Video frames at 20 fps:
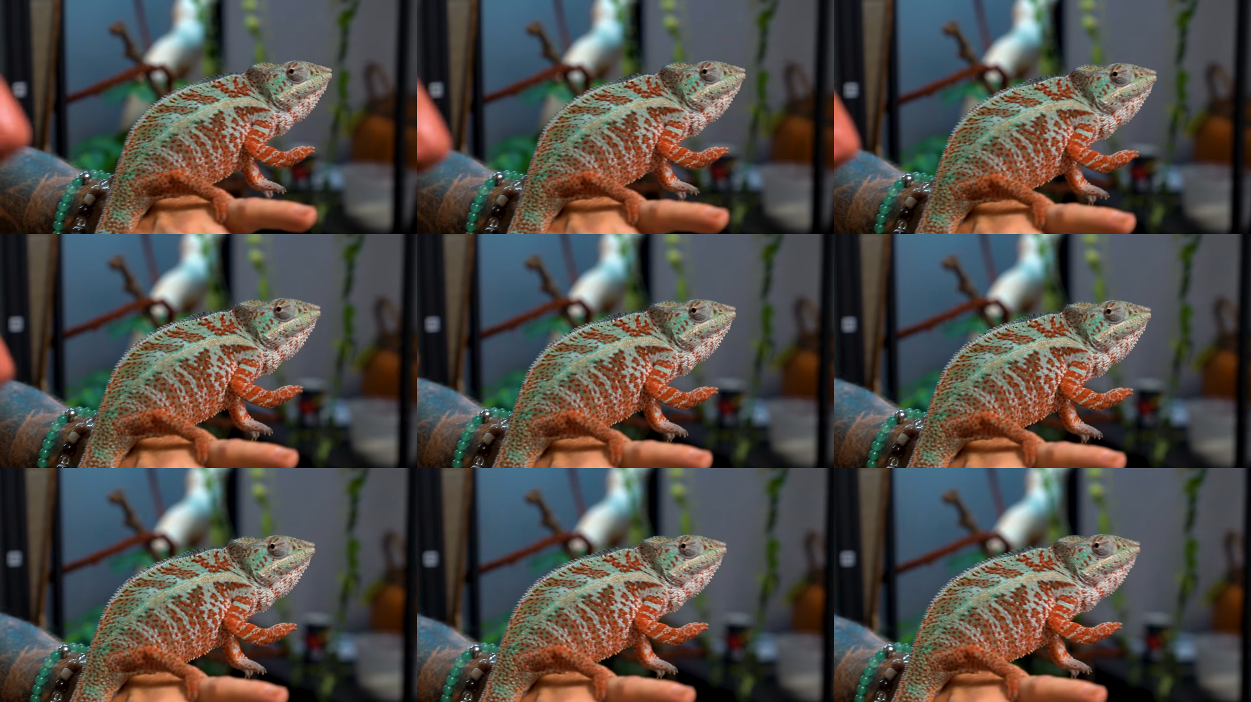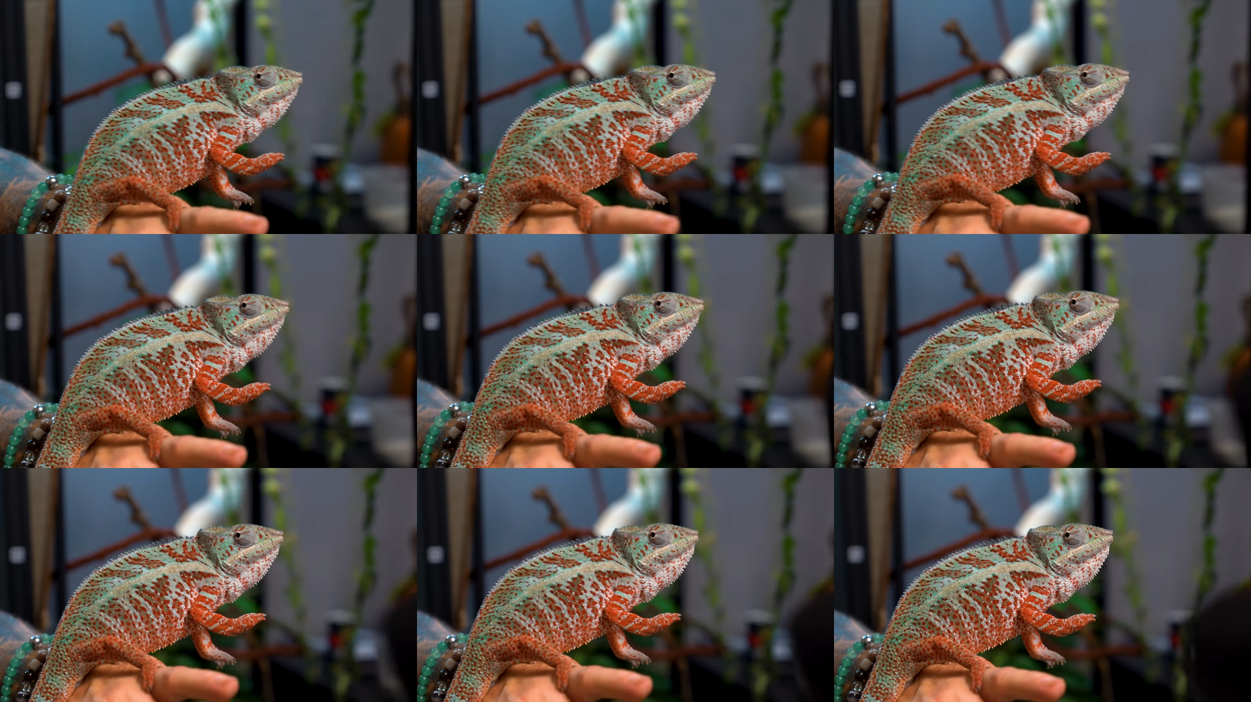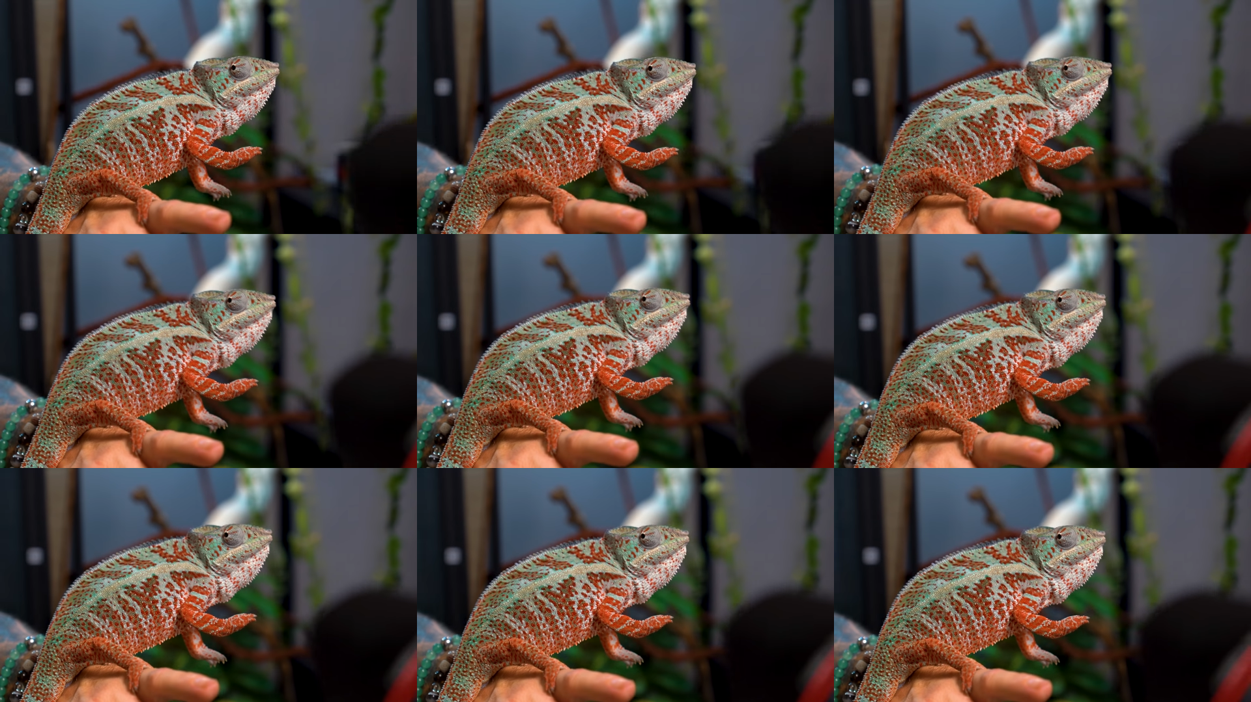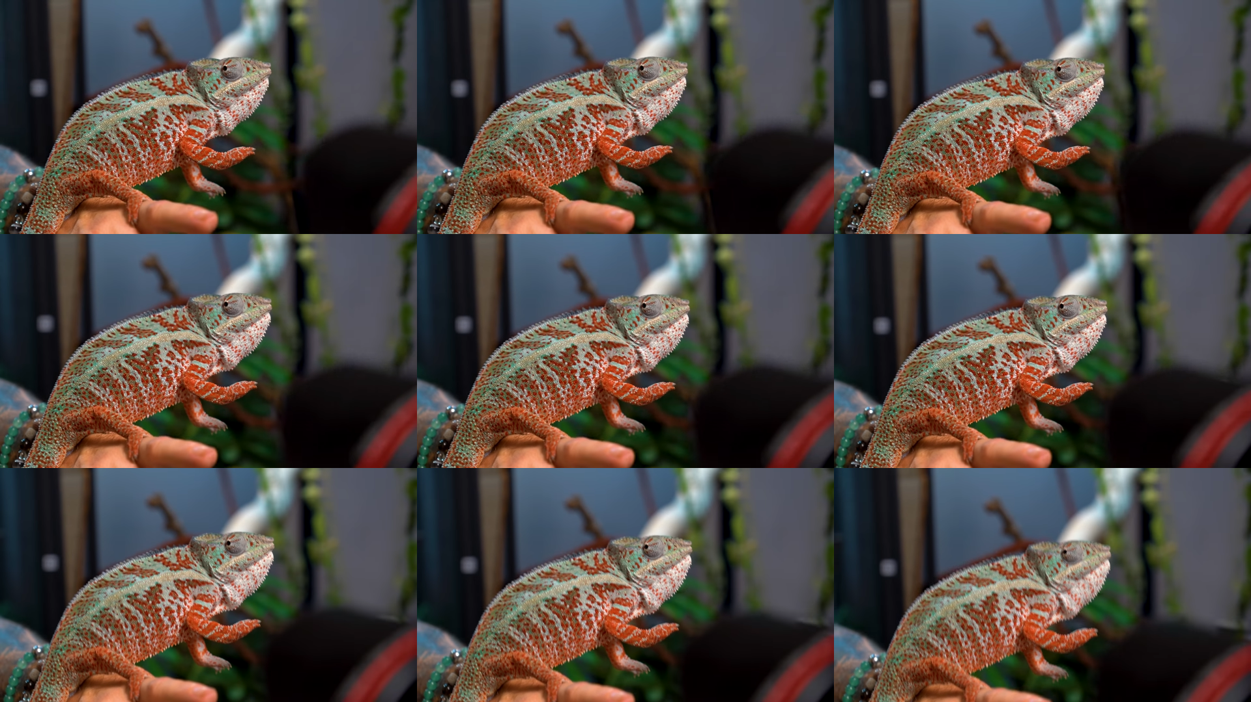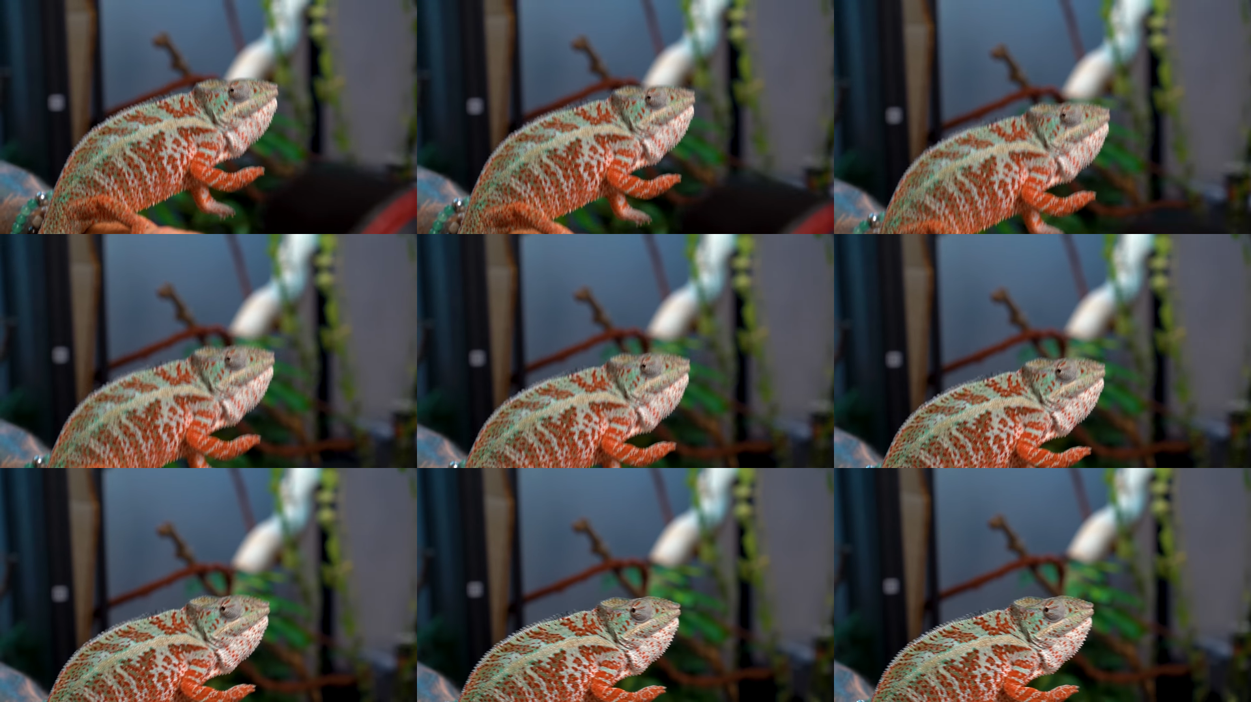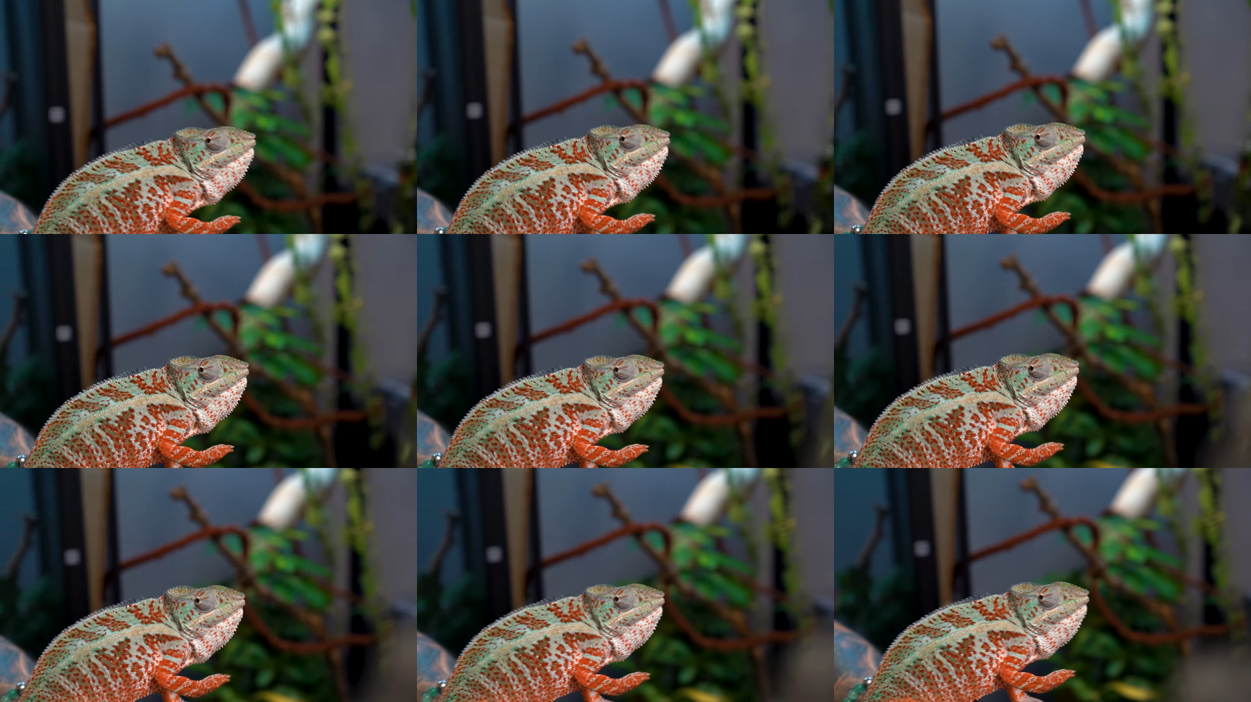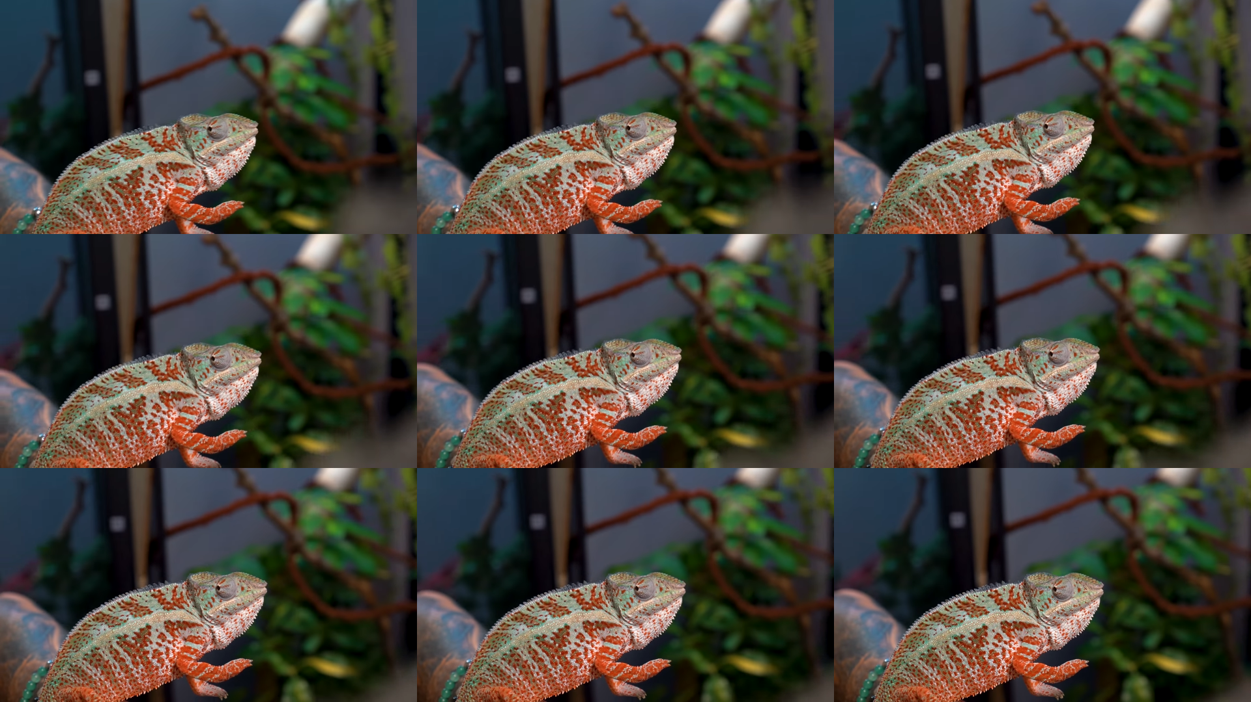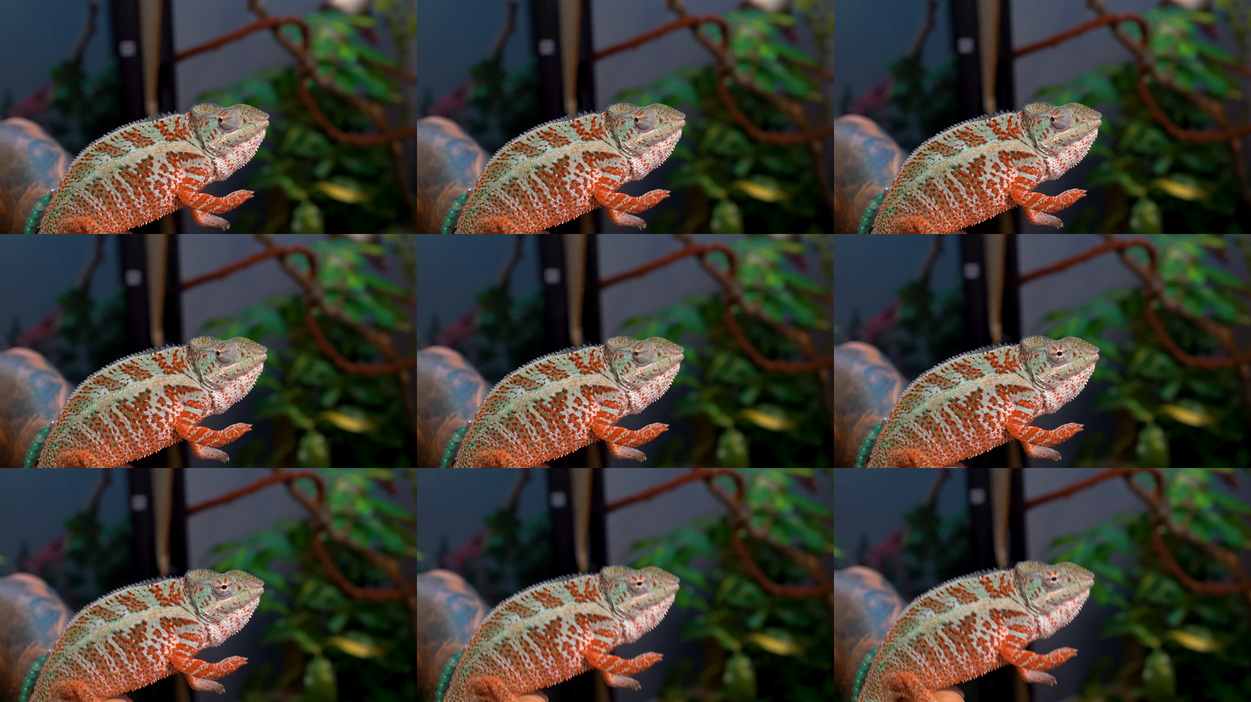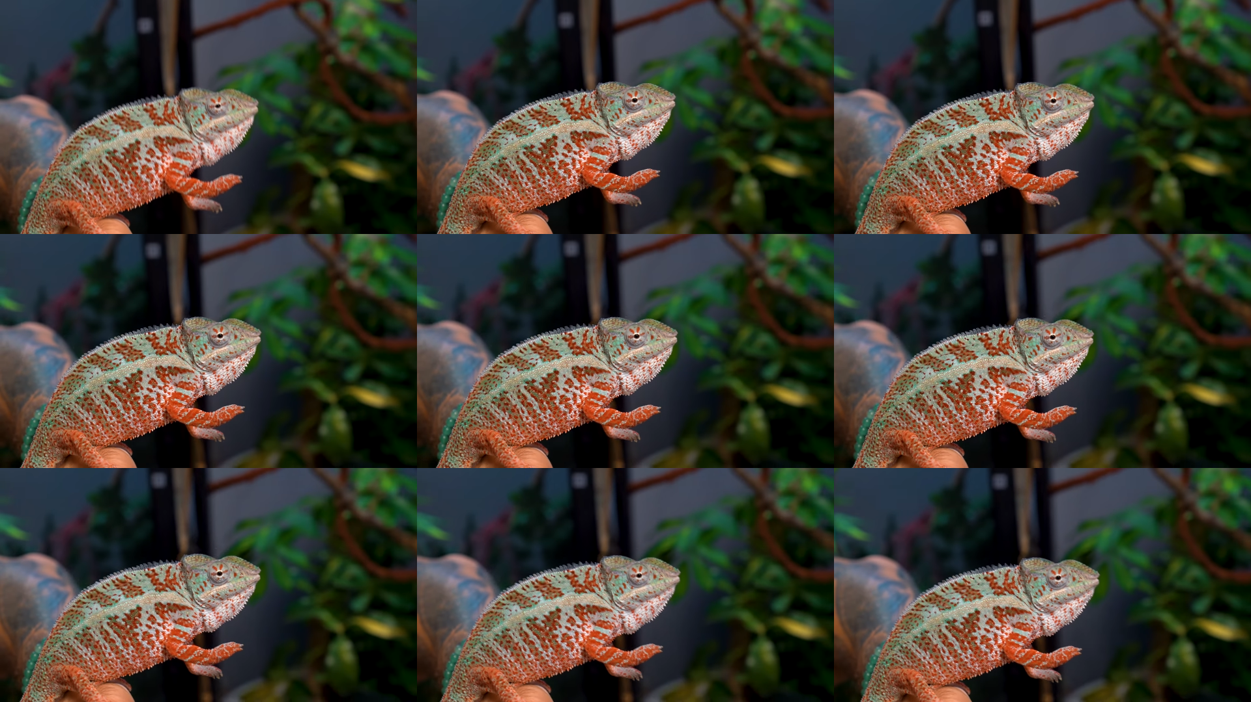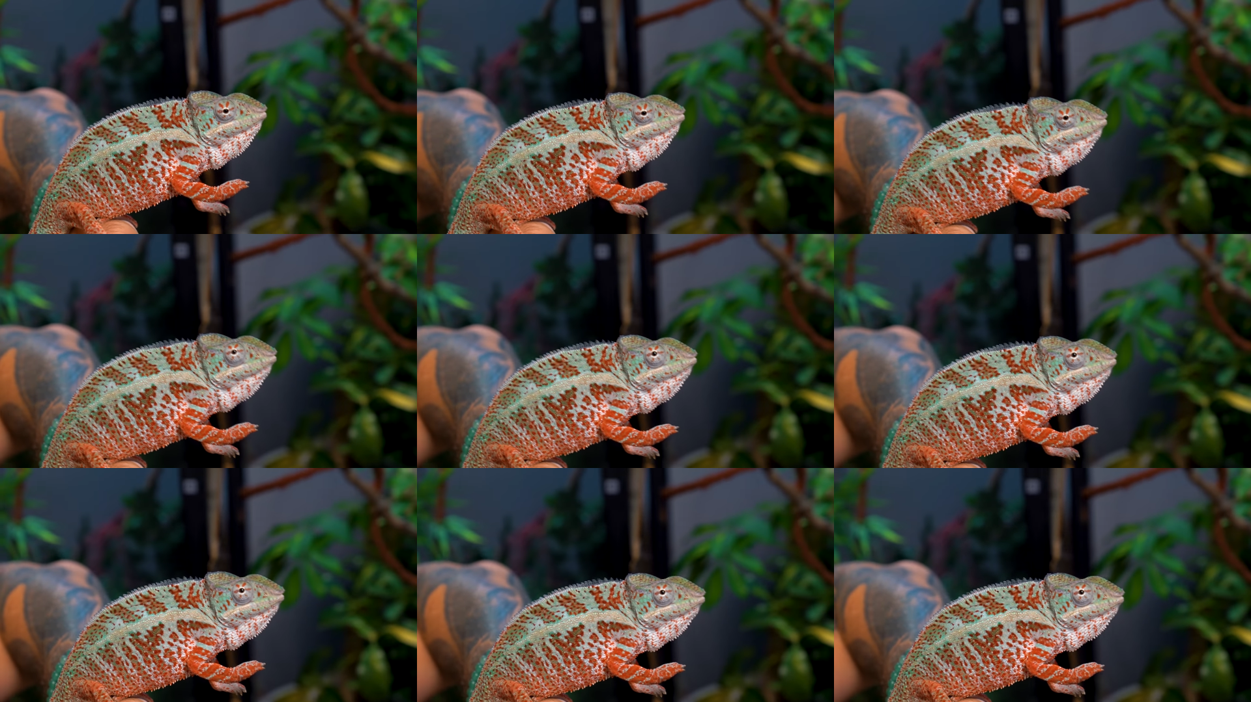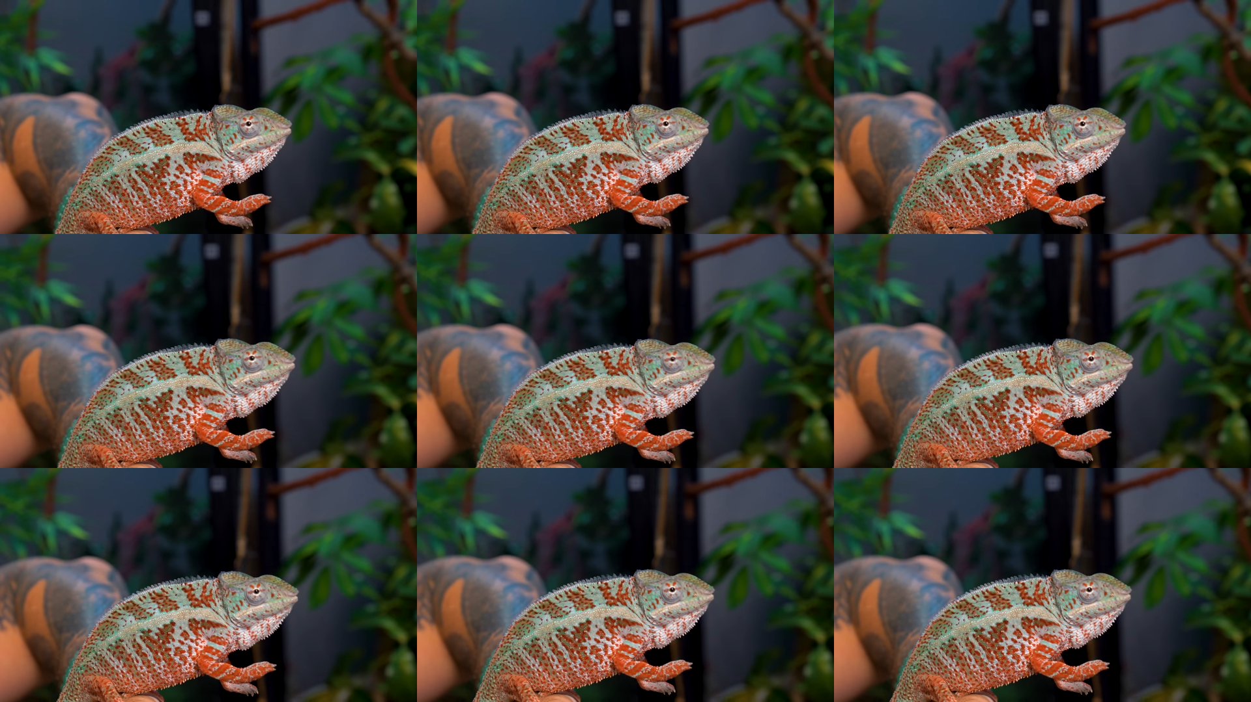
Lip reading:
No face is visible, so there are no lips to read.